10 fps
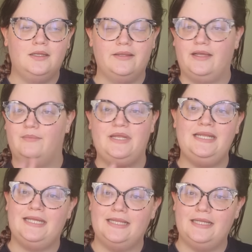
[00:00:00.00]
like
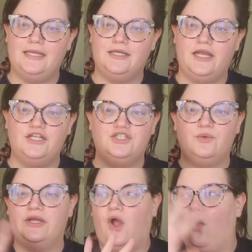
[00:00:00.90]
immediately. And so
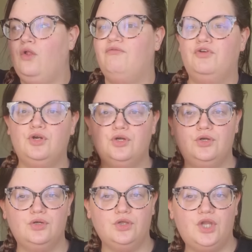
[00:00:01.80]
like all of
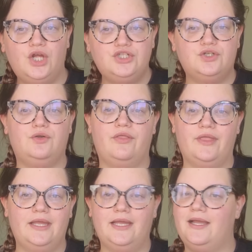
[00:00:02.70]
her logical
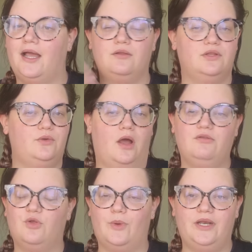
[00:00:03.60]
thinking out the
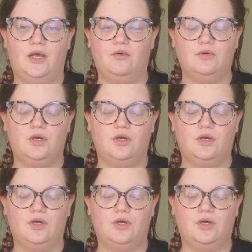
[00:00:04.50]
out the window,